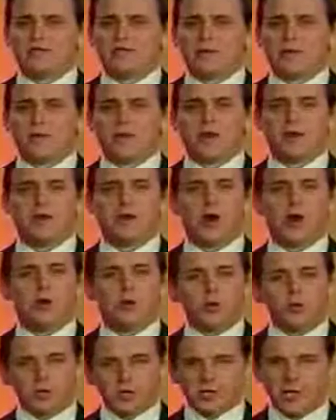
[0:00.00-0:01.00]
Congress voted
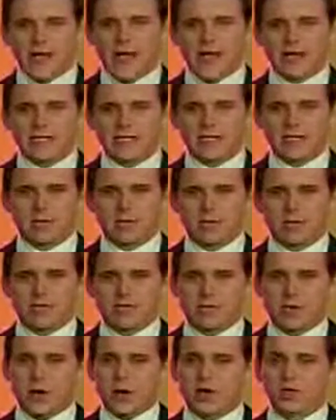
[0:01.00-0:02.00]
no to a tax
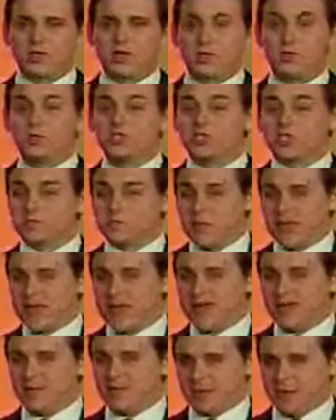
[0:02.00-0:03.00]
increase and also a
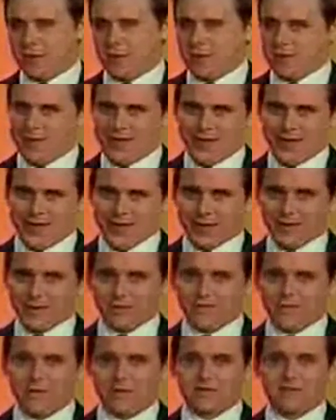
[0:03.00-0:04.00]
spending bill.
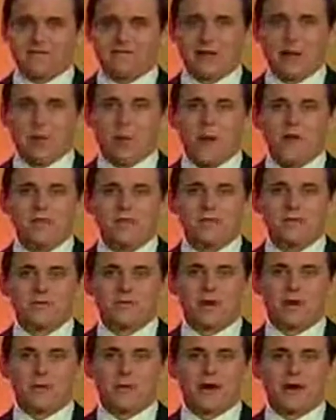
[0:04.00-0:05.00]
And Kirk feels if it
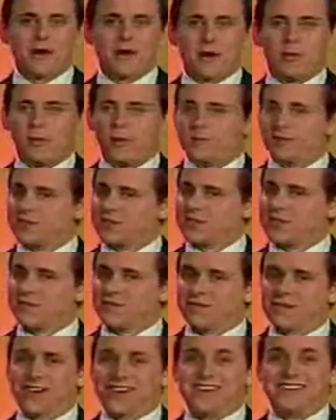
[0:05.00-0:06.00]
went through, America would have
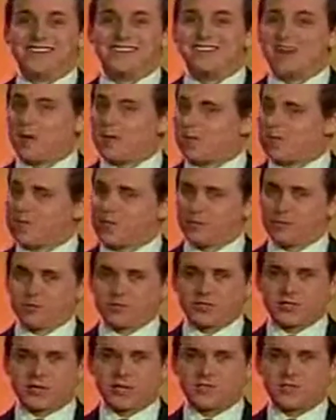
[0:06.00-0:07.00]
suffered a
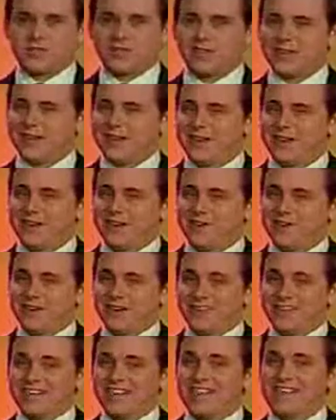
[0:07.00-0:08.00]
double-dip recession,
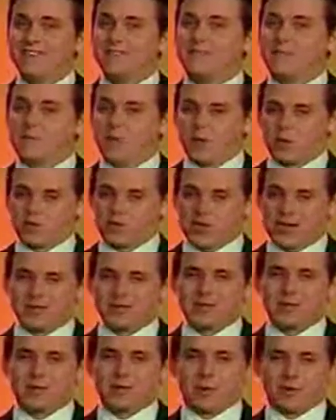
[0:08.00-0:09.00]
affecting even more
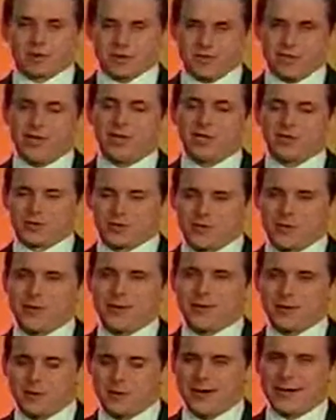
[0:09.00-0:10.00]
jobs across the
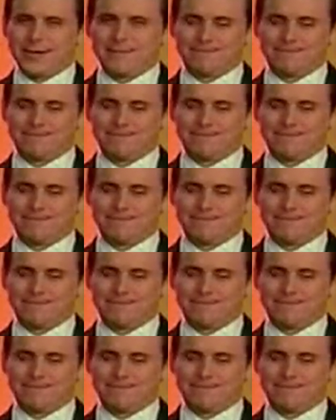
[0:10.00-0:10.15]
country.